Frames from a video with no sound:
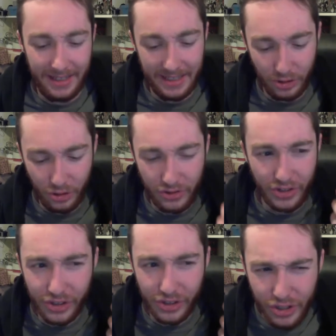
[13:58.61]
It looks
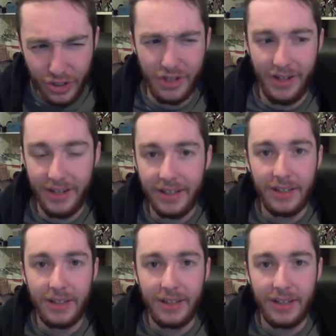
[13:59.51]
good.